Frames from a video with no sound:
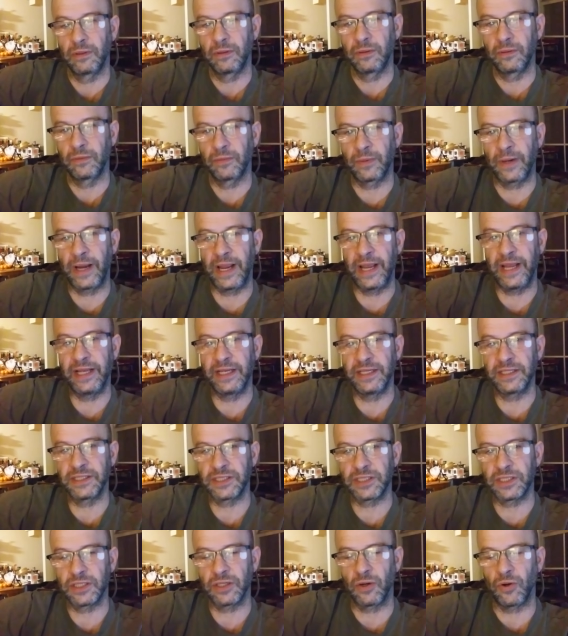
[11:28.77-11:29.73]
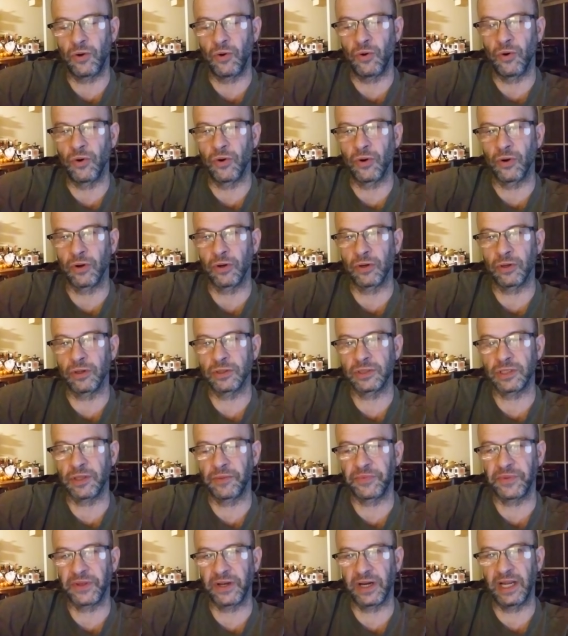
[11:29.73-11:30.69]
raised or
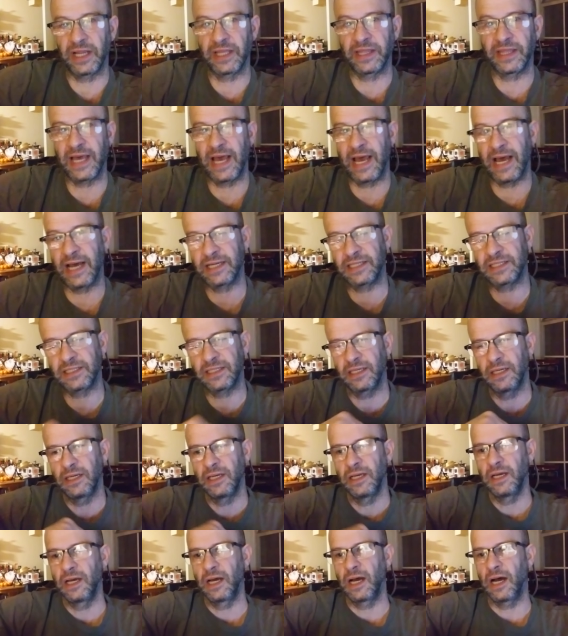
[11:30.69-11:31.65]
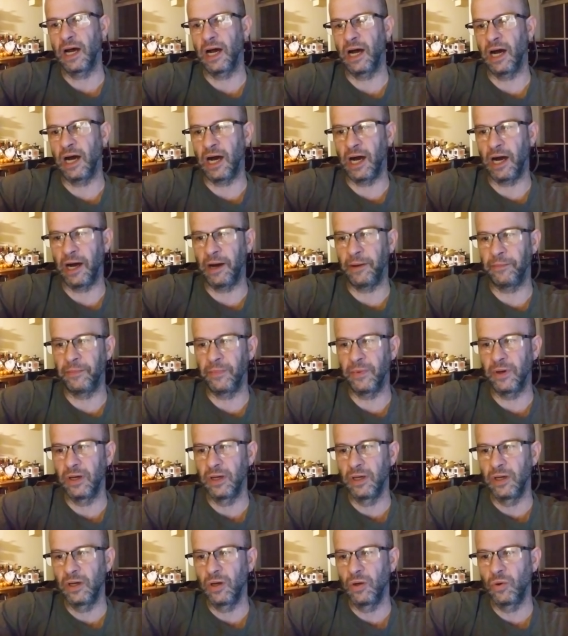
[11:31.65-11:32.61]
something like that, um,
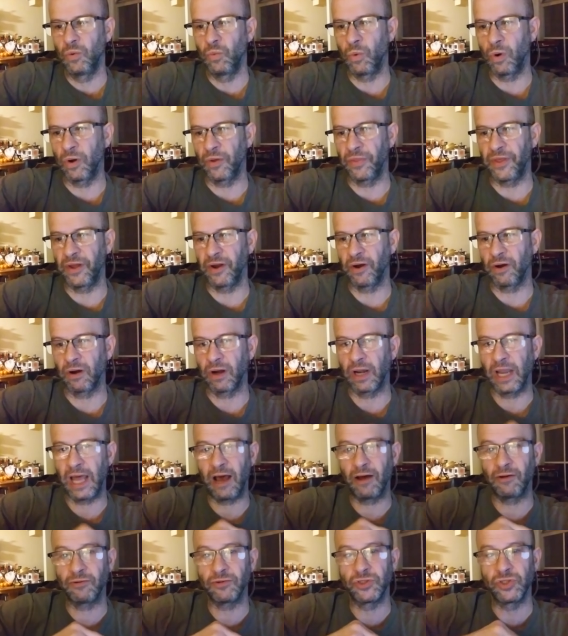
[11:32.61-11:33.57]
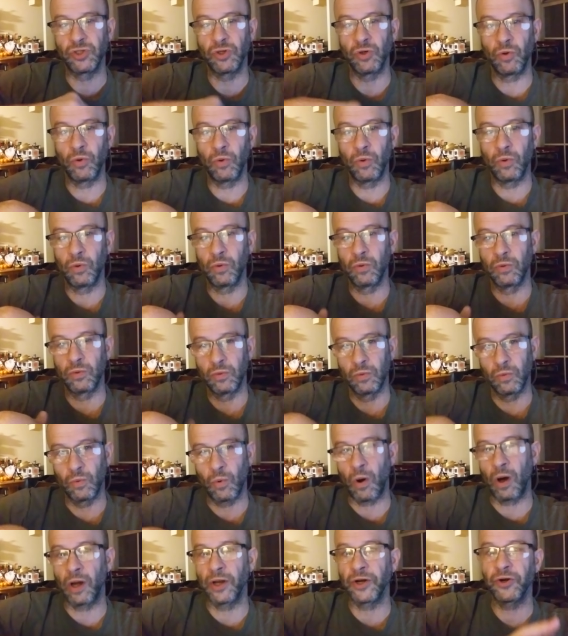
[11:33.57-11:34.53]
where they're allowed to
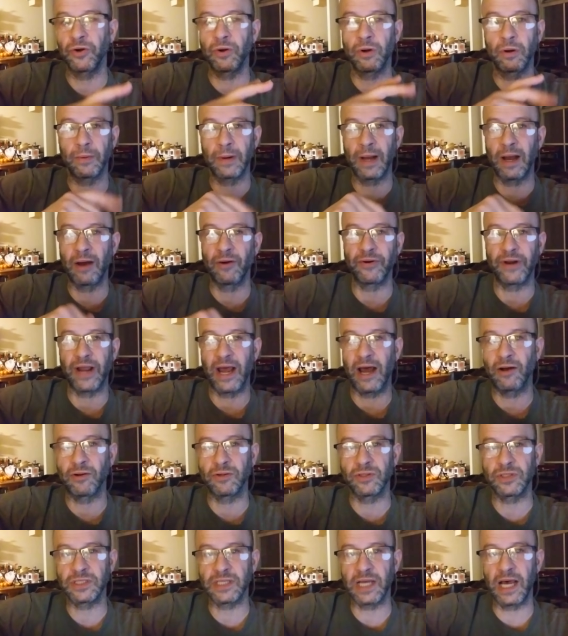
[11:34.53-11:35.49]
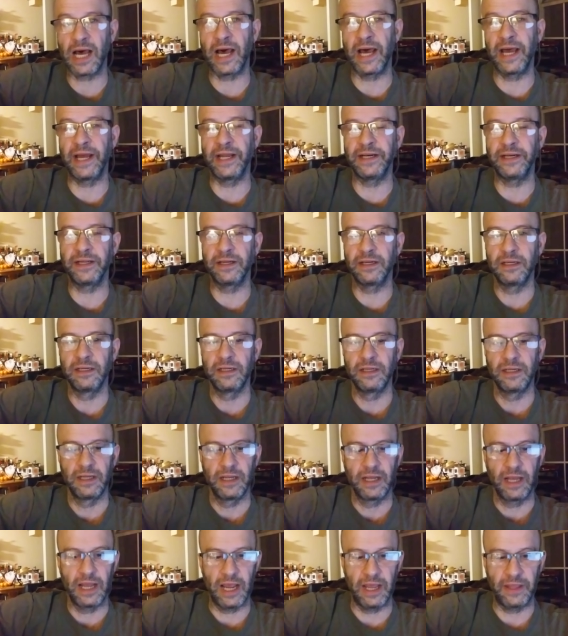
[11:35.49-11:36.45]
wander around outside,
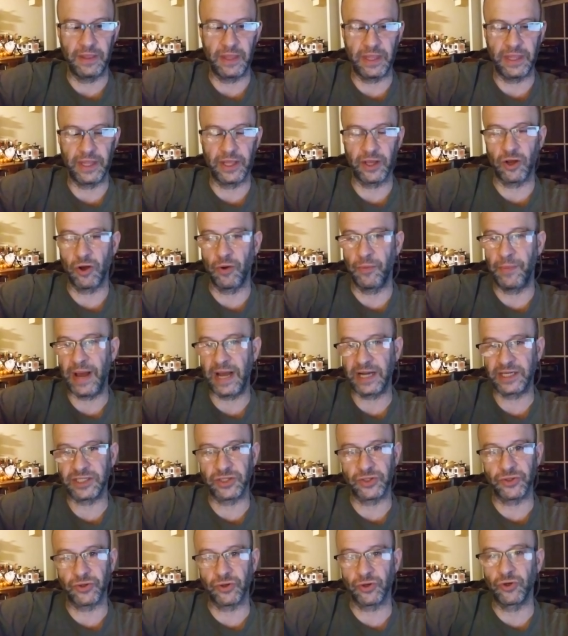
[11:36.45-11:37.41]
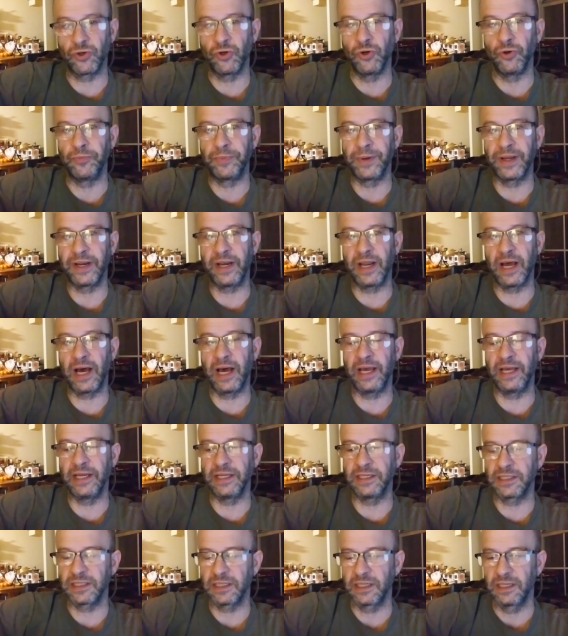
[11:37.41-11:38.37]
and then they go back to their coop at
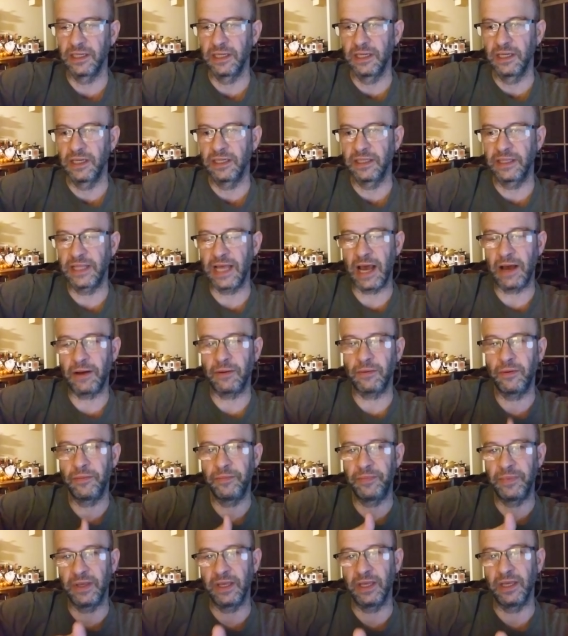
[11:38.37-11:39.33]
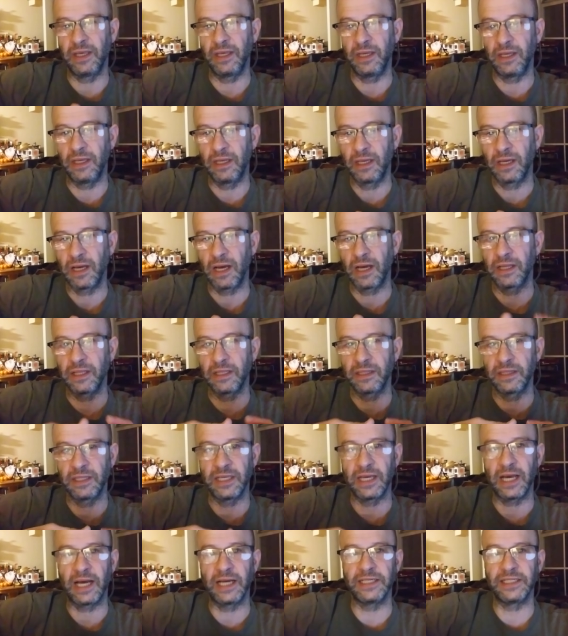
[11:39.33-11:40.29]
night that would be
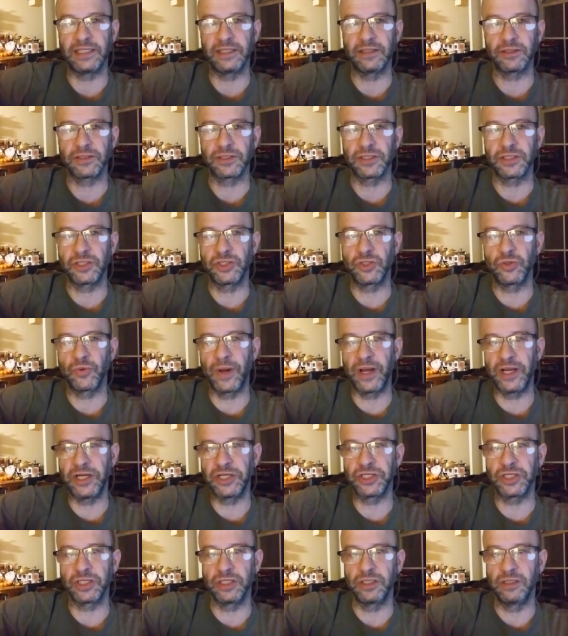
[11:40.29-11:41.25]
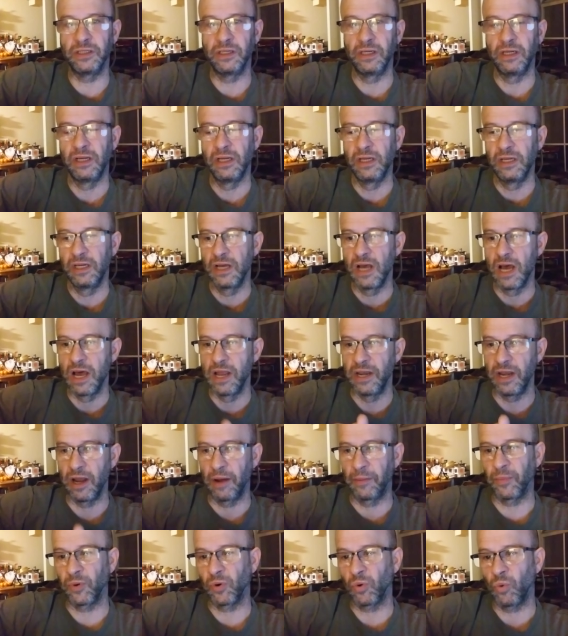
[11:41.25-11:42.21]
the ideal situation.
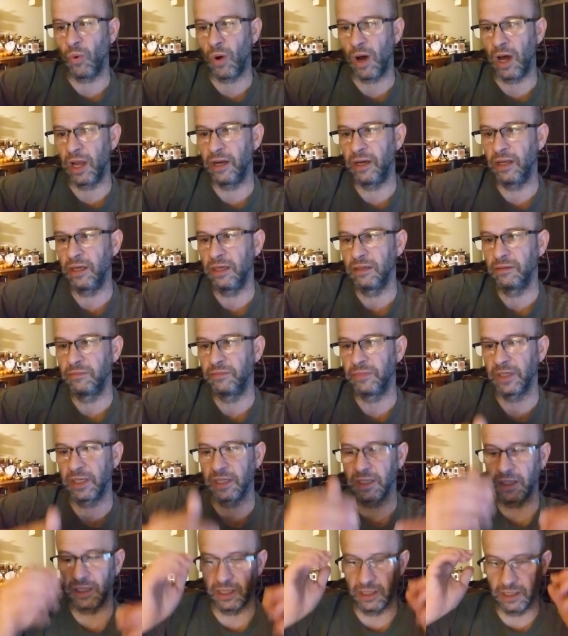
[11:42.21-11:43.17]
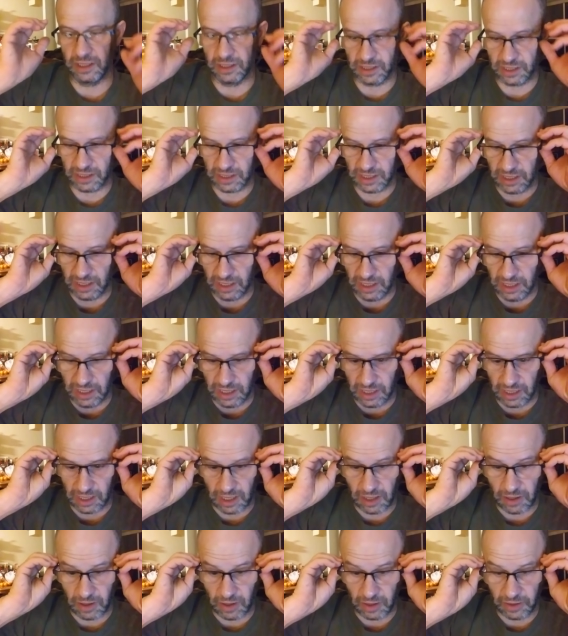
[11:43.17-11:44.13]
Number one, because
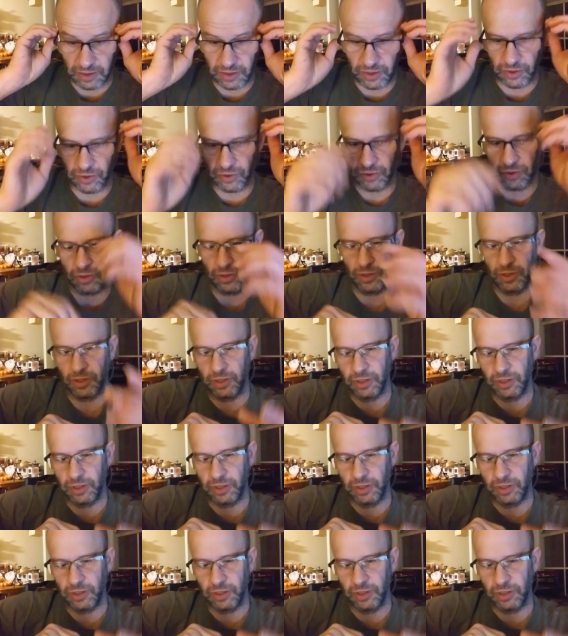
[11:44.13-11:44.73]
you're